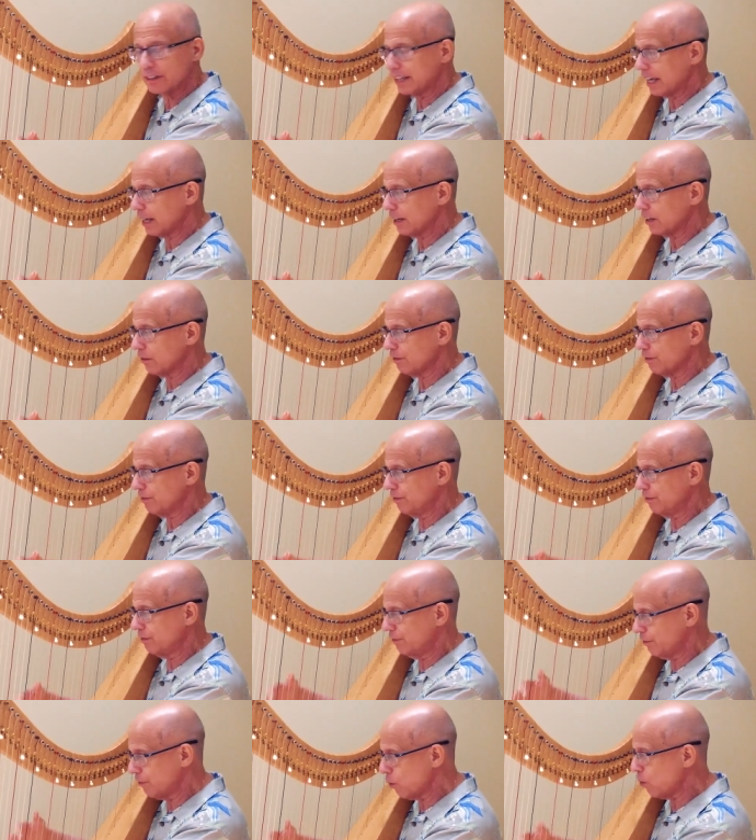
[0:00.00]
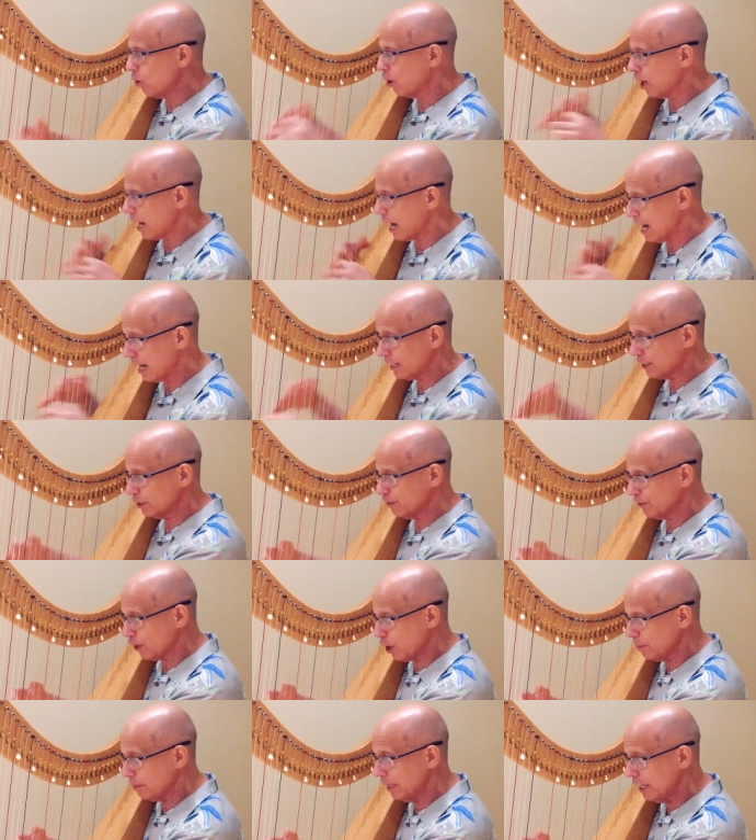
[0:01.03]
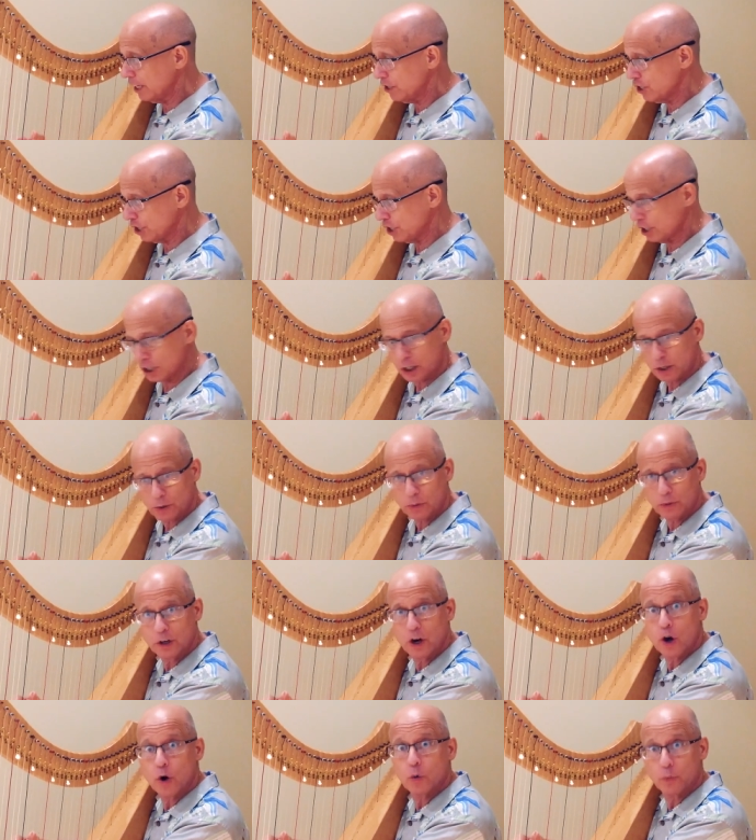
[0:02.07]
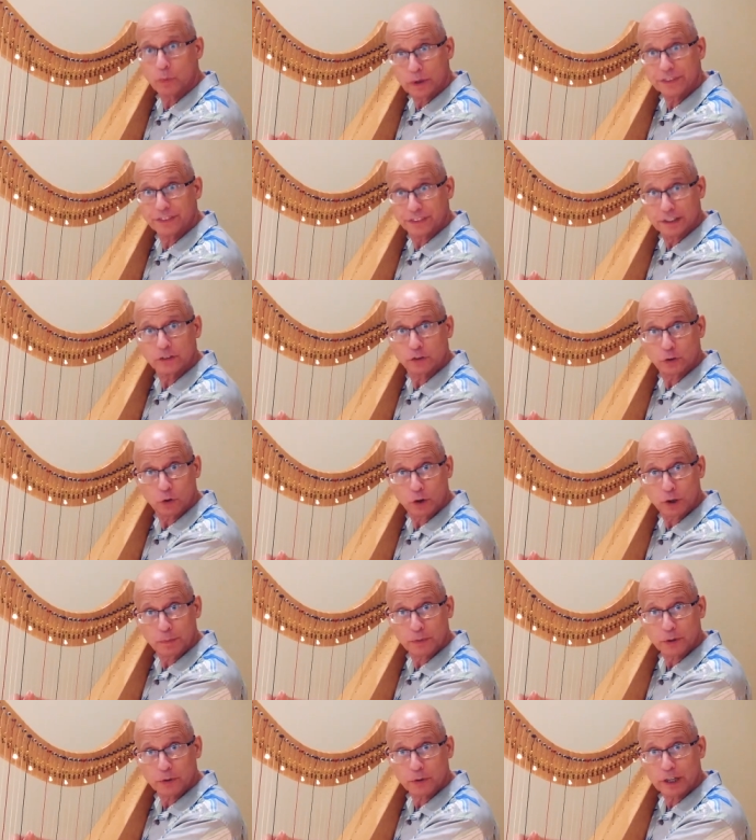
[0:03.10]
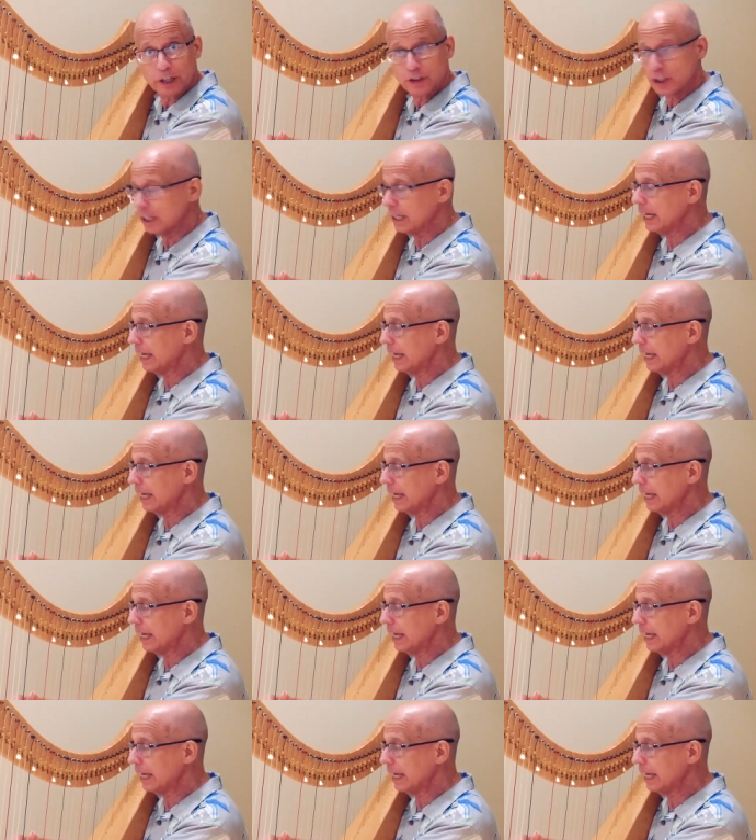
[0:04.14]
that four octave arpeggio with this chord progression,